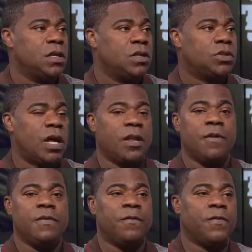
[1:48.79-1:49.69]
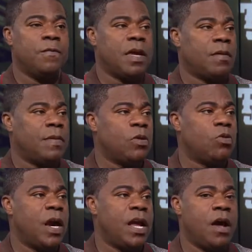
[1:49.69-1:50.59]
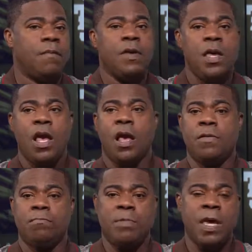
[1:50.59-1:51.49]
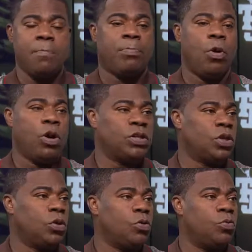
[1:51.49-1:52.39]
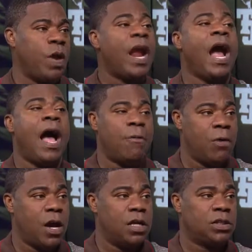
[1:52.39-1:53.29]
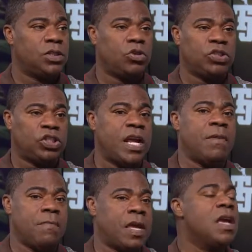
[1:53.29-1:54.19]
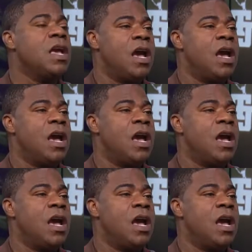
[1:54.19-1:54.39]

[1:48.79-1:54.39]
So I love them for making me who I am and being born to where I was, you know, shaped me.